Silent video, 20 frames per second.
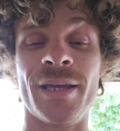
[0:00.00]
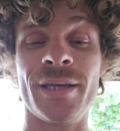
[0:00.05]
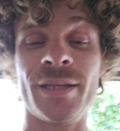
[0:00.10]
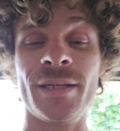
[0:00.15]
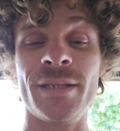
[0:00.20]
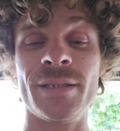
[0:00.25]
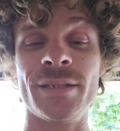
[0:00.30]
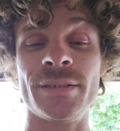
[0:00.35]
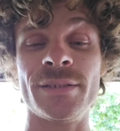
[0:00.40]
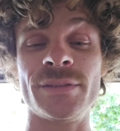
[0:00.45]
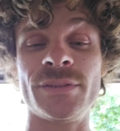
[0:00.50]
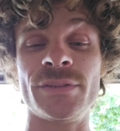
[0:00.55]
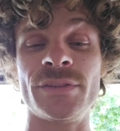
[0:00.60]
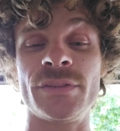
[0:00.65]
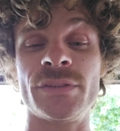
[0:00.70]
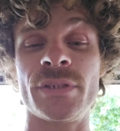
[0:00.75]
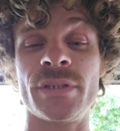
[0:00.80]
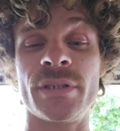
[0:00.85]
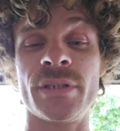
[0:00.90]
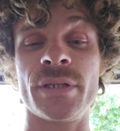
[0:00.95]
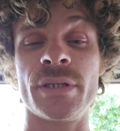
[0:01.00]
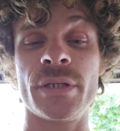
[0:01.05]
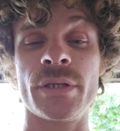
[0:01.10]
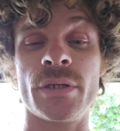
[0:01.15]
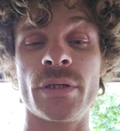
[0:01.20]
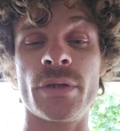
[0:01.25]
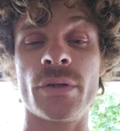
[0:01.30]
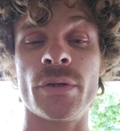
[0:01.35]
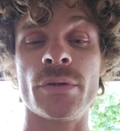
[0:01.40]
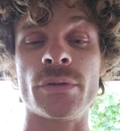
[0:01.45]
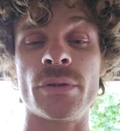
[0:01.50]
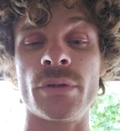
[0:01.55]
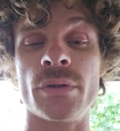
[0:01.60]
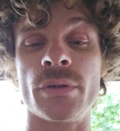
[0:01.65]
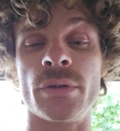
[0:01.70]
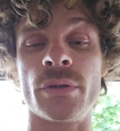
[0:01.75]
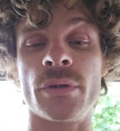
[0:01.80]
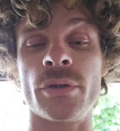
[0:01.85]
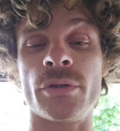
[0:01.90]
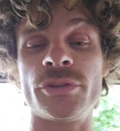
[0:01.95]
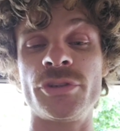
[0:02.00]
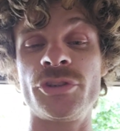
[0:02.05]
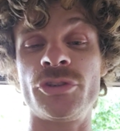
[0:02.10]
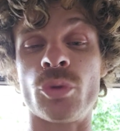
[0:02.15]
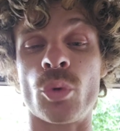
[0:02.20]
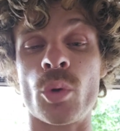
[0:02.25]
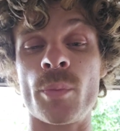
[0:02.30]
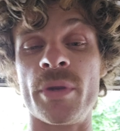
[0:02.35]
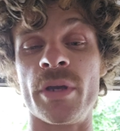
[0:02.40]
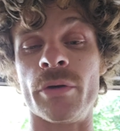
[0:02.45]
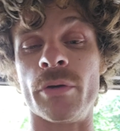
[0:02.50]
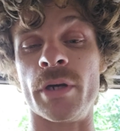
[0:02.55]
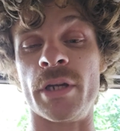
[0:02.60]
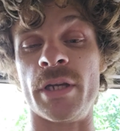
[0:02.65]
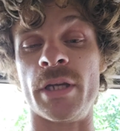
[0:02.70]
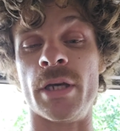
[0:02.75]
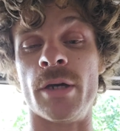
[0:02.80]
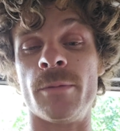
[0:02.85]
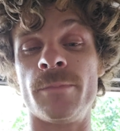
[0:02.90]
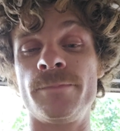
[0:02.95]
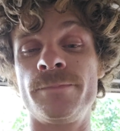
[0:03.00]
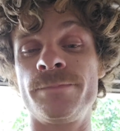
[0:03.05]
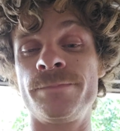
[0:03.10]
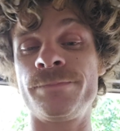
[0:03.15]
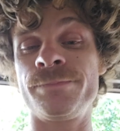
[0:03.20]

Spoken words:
It is storming right now.